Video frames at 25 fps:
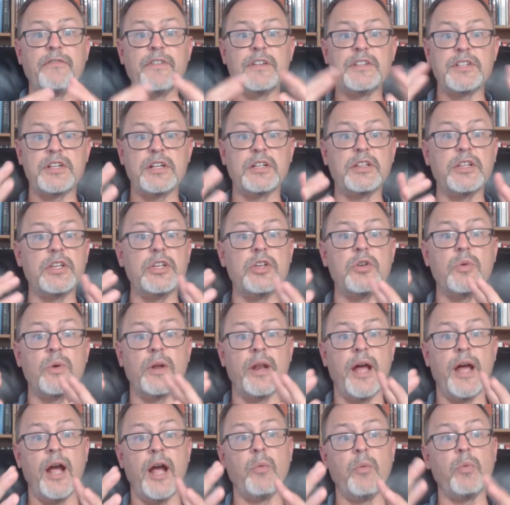Physically, you
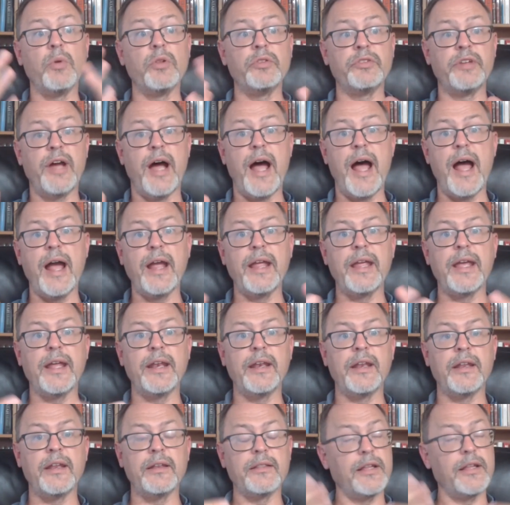and I will die,
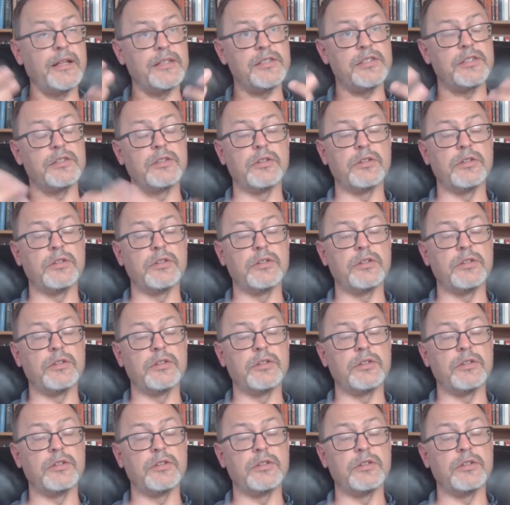and unless